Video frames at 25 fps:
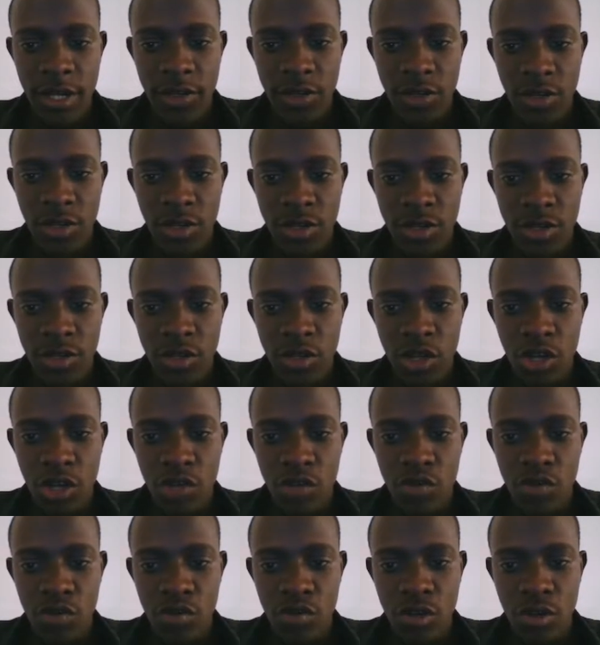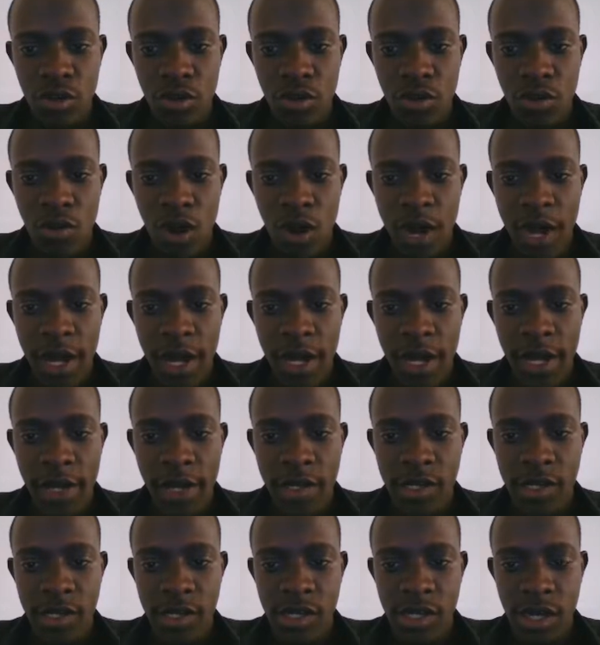So this is going to be
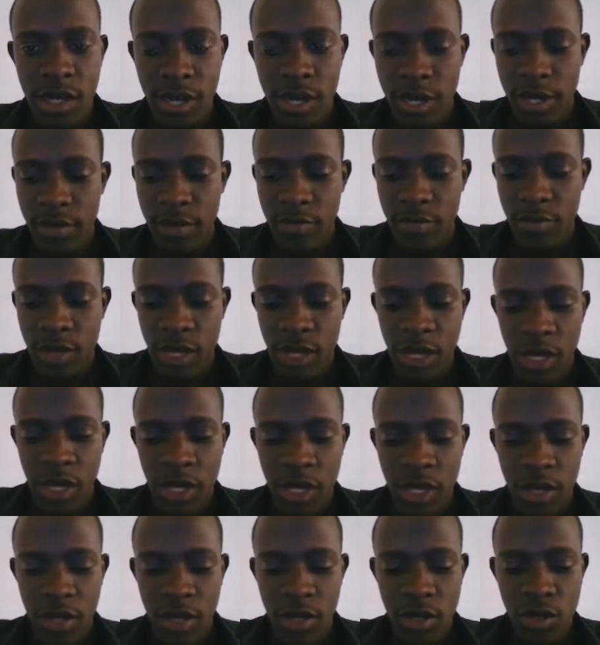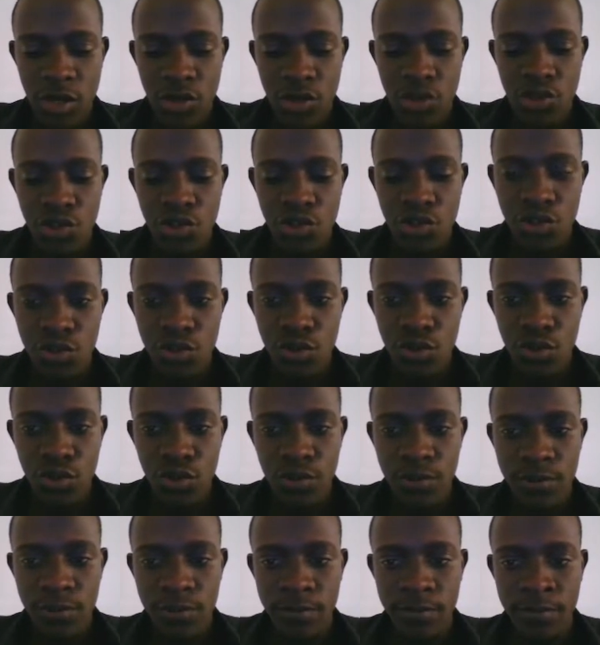required uh, being
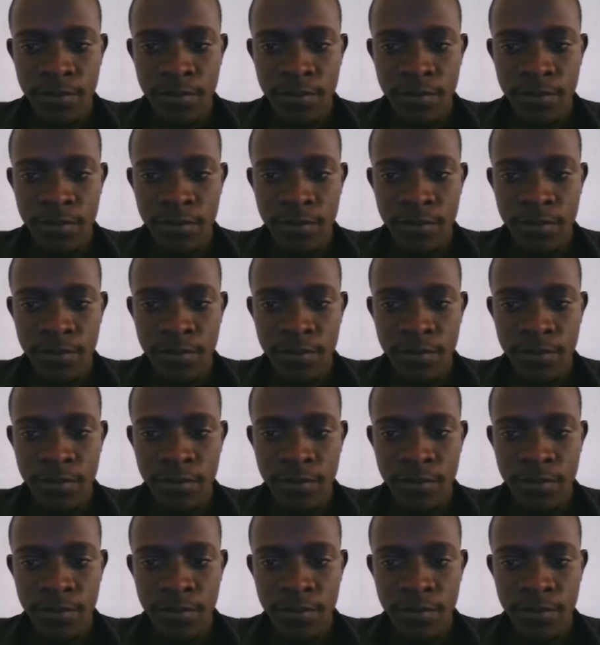true.